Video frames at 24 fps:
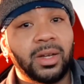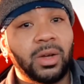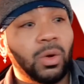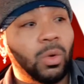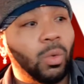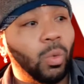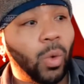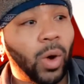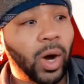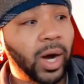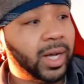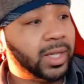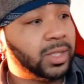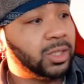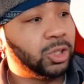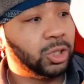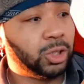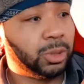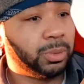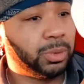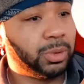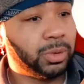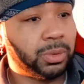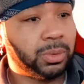Why
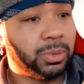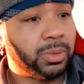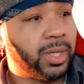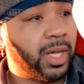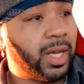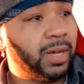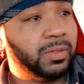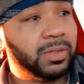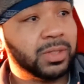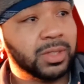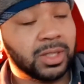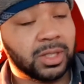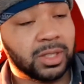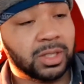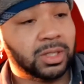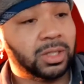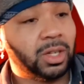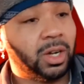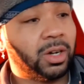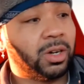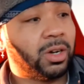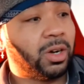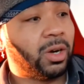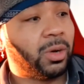Subaru gave us a
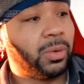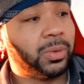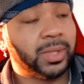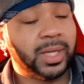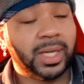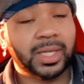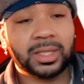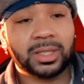stock car with that